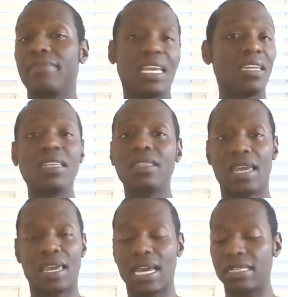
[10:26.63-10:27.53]

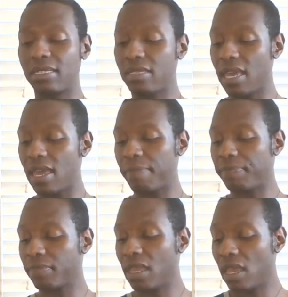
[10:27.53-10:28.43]
anything. As I said,
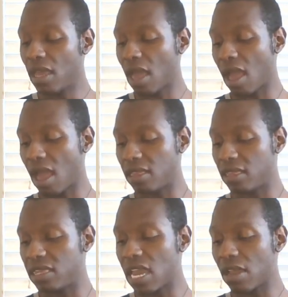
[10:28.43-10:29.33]

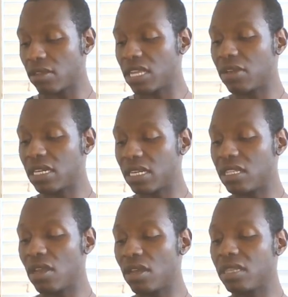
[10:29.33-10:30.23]
they
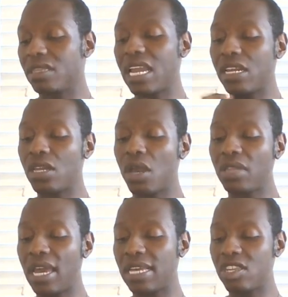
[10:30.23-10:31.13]
know
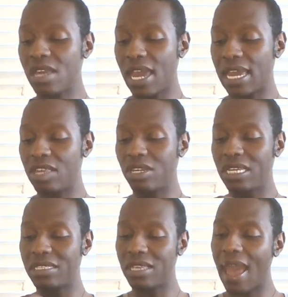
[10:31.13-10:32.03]
that a change
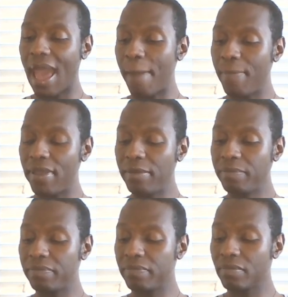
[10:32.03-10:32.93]
needs to happen,
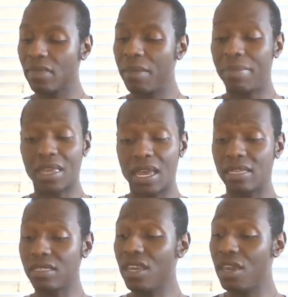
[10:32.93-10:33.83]

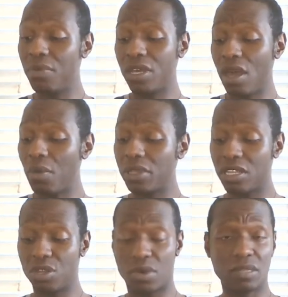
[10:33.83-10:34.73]
because here we go with
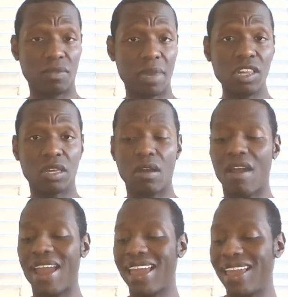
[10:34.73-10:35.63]
the transformation
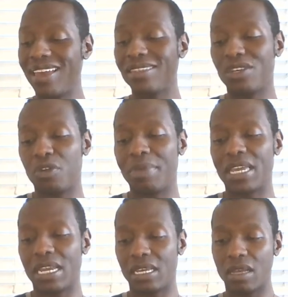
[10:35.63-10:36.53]
card and the new
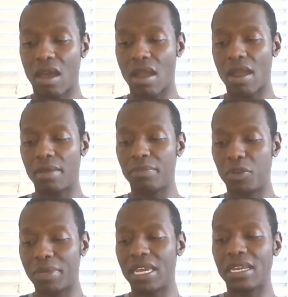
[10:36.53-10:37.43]
beginning card,
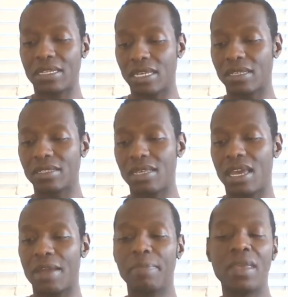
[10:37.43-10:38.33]
new beginnings. As I
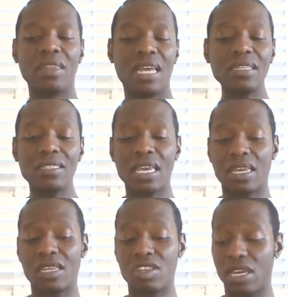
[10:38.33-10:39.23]
said, that's
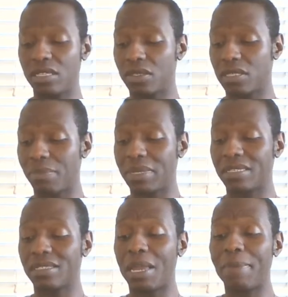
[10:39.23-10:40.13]
taking a chance on something,
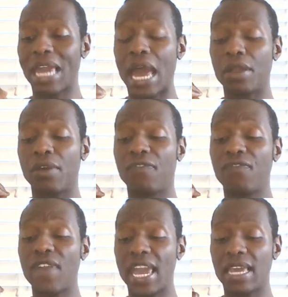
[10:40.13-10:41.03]
stepping out on
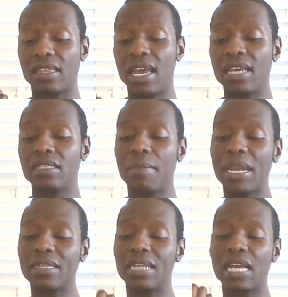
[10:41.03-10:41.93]
faith.
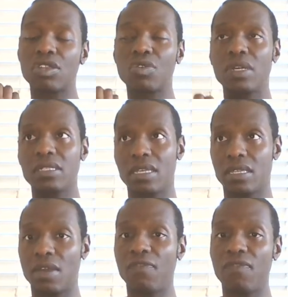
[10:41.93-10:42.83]
Somebody is not
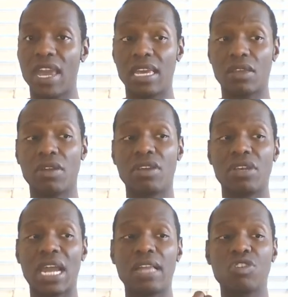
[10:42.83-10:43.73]
trusting their faith, or they're
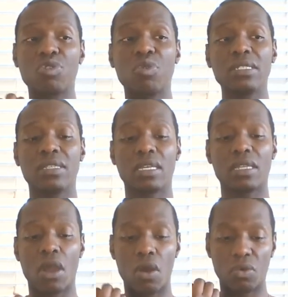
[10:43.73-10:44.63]
not trusting
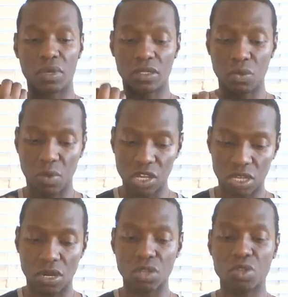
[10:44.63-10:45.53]
their own
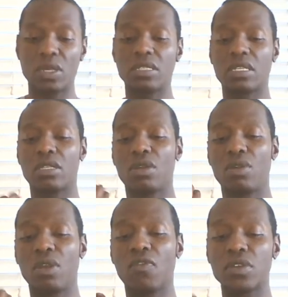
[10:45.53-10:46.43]
intuition or trusting the
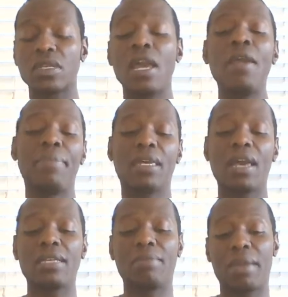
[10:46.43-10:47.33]
universe,
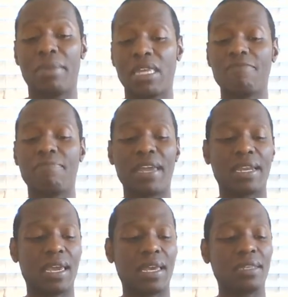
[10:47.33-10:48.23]
because maybe they've
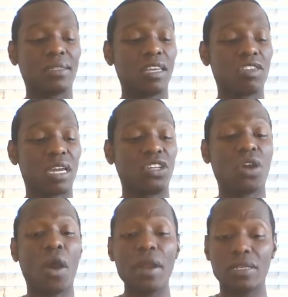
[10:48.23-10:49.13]
been in such a
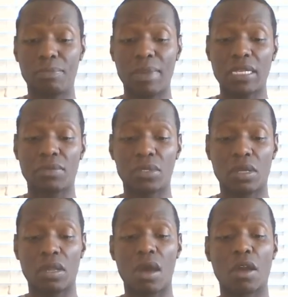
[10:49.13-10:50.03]
dark space for
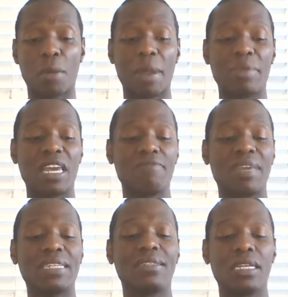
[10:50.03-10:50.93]
so long, or maybe they've
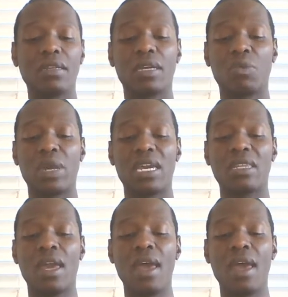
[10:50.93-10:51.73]
been dealing with